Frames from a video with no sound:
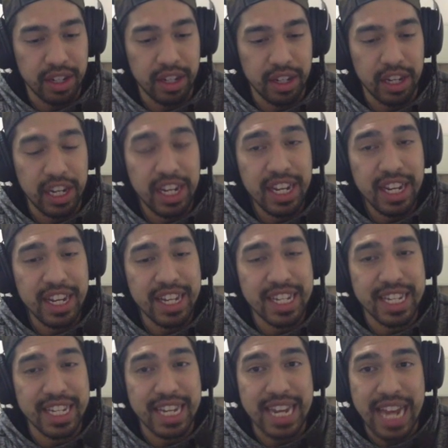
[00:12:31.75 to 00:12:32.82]
He
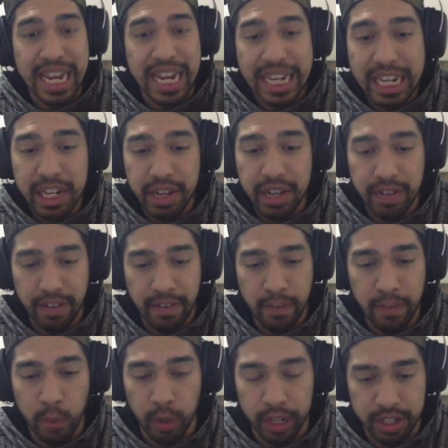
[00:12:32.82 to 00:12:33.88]
is negative 40.